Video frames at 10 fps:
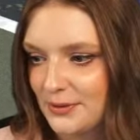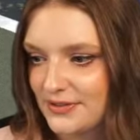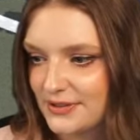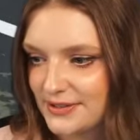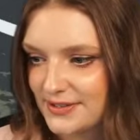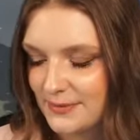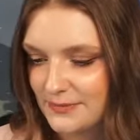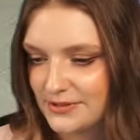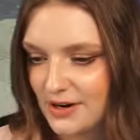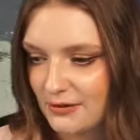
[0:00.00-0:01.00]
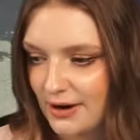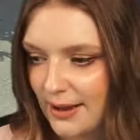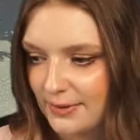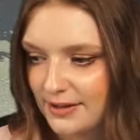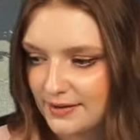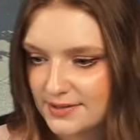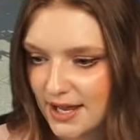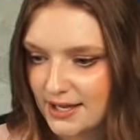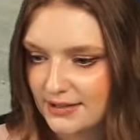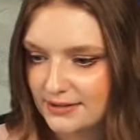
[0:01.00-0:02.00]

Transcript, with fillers: with the Sims, not rabbits. I